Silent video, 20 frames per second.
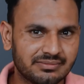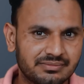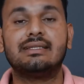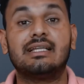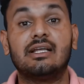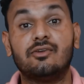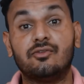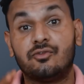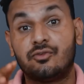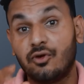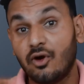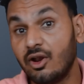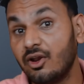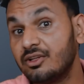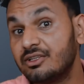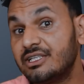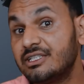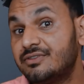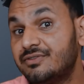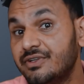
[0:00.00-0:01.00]
Then follow
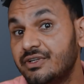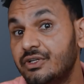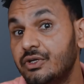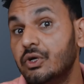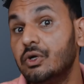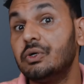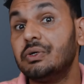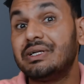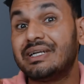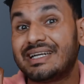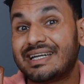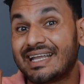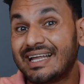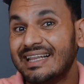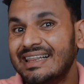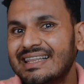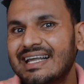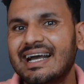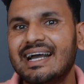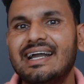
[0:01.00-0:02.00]
this video
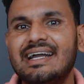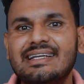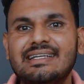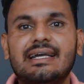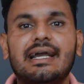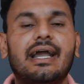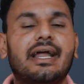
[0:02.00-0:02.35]
till the end